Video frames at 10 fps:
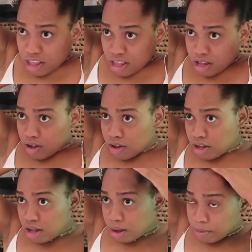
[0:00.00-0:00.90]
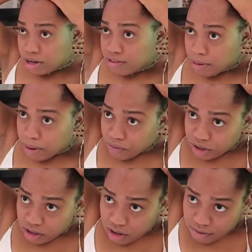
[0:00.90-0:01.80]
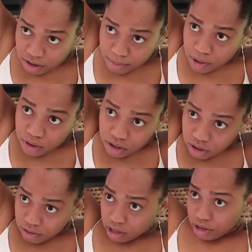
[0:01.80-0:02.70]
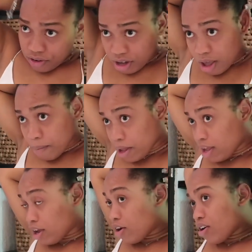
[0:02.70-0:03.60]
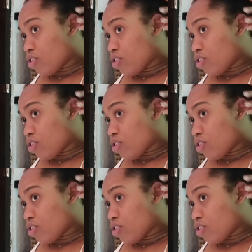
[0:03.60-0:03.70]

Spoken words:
I'm gonna take my rings off because my rings are tearing at my hair.